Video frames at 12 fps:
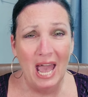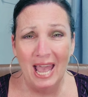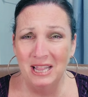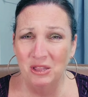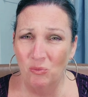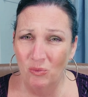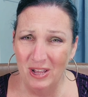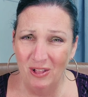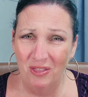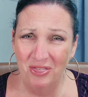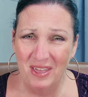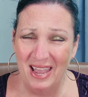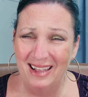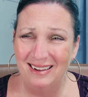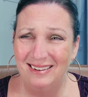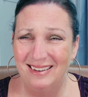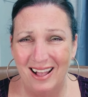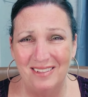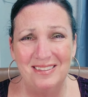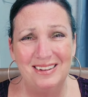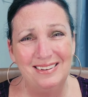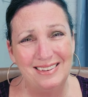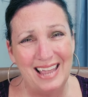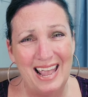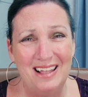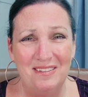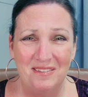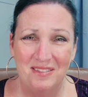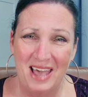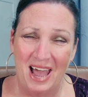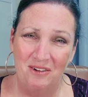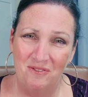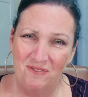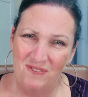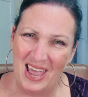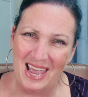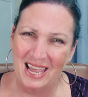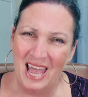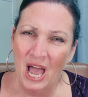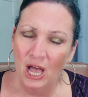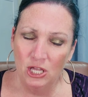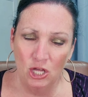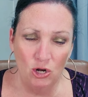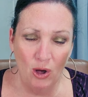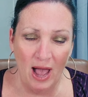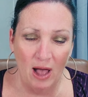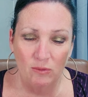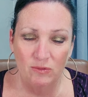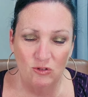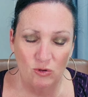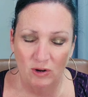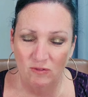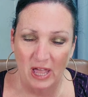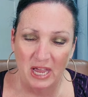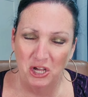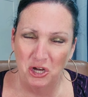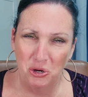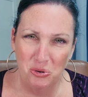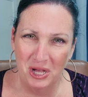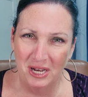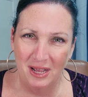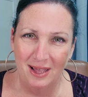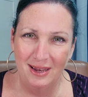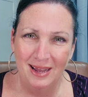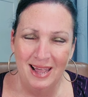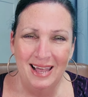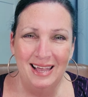And the real thing doesn't taste that fake. You know how sort of like coconut